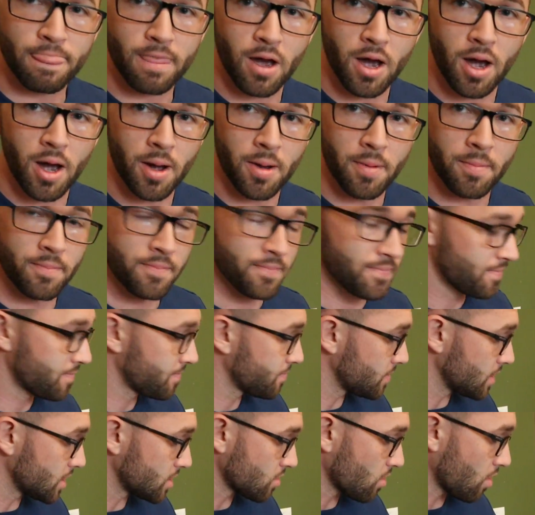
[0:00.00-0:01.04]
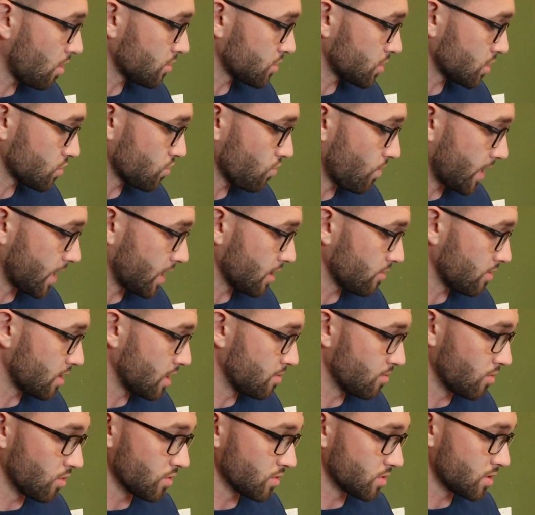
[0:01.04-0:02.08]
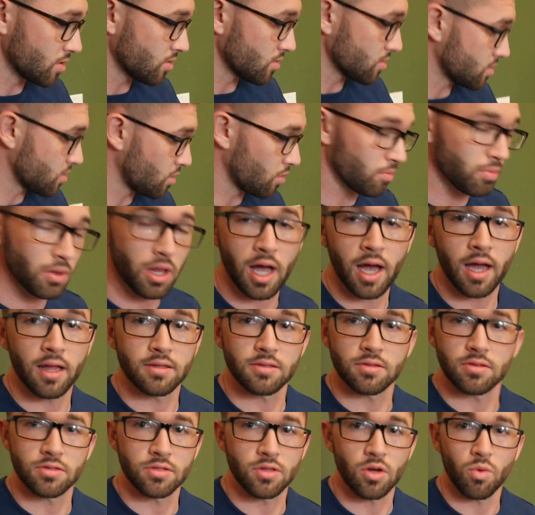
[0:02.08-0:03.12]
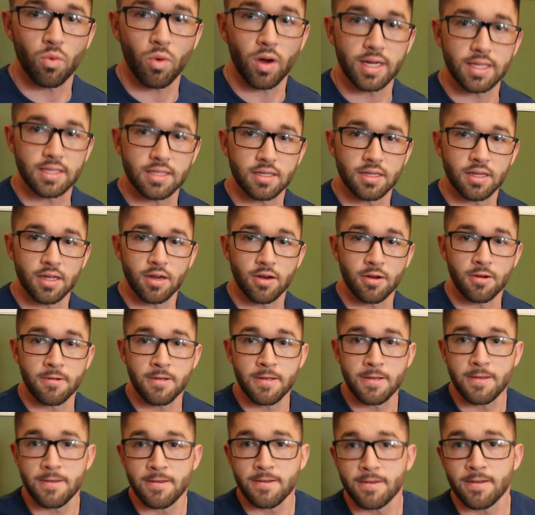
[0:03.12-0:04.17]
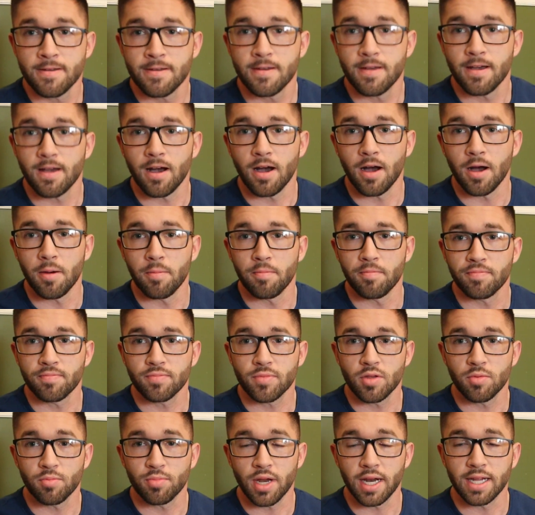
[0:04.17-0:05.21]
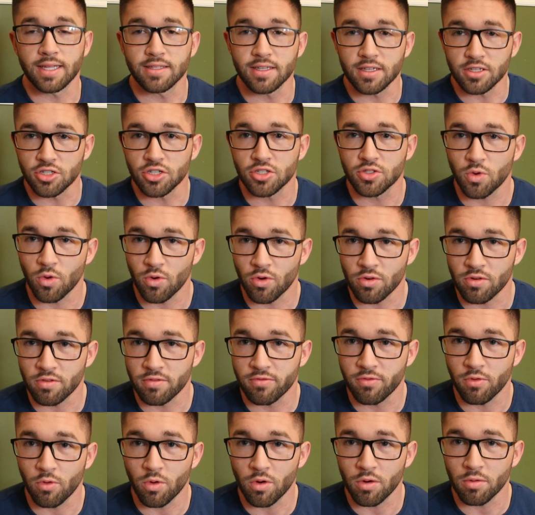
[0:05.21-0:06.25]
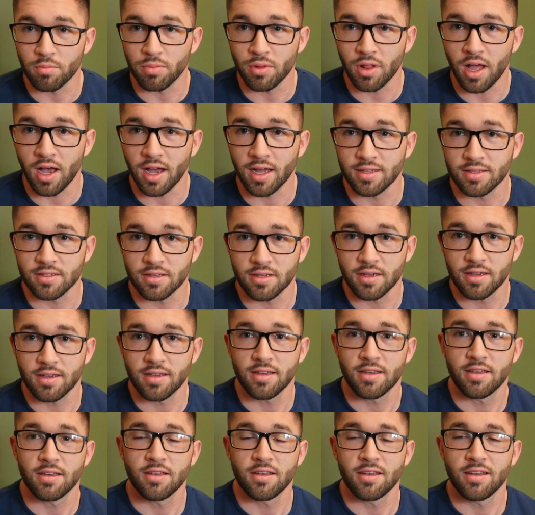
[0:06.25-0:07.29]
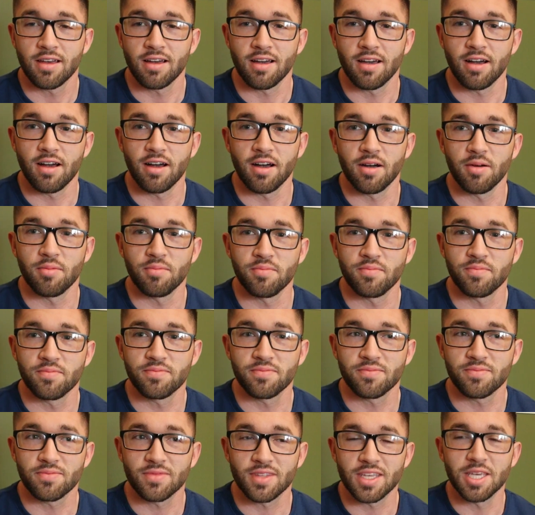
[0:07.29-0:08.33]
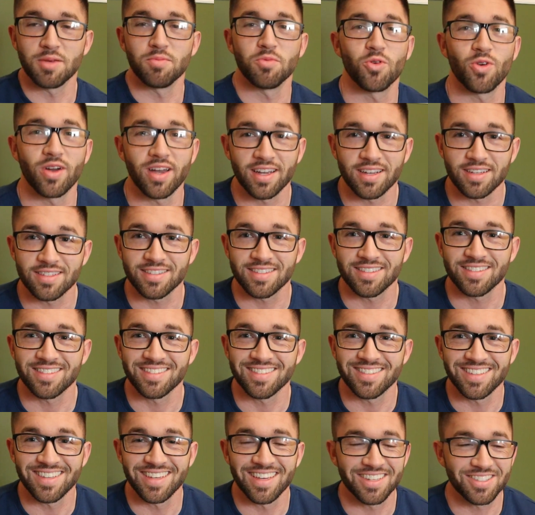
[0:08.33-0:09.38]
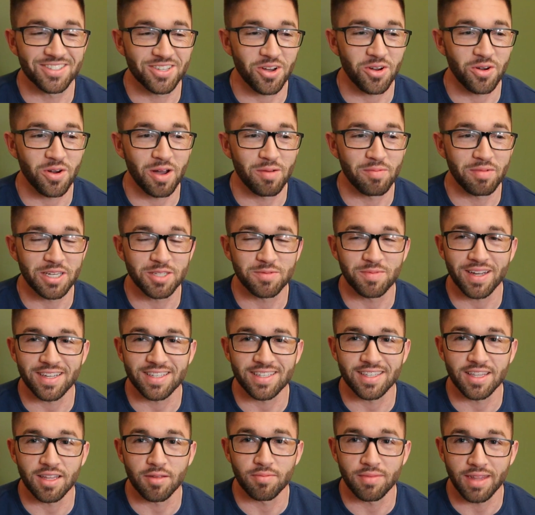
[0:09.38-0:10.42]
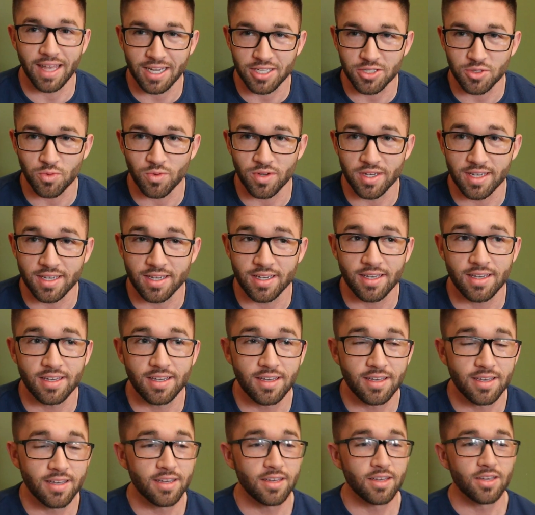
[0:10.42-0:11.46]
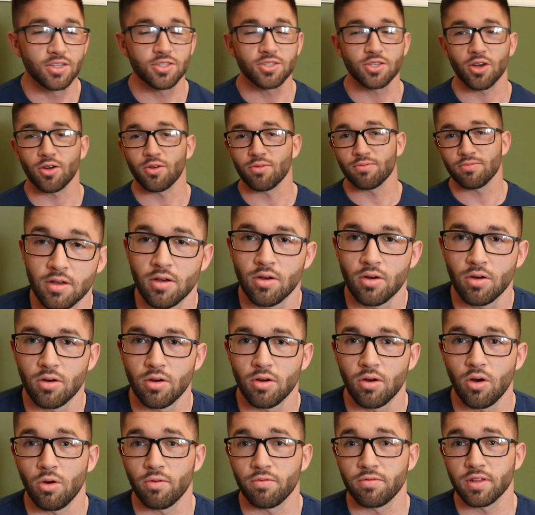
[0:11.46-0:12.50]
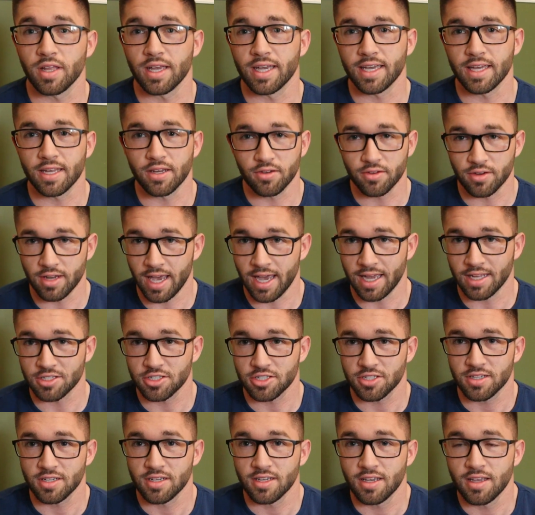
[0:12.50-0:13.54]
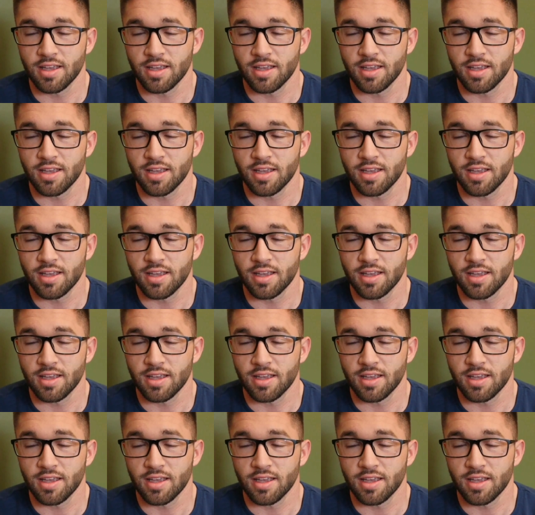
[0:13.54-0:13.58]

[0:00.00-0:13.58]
Um, these are all just regular emus. There's no blondes. There's no whites in here. Um, but I did just order four blonde um, emu eggs, so I'm expecting them next week. So hopefully I get a good hatch.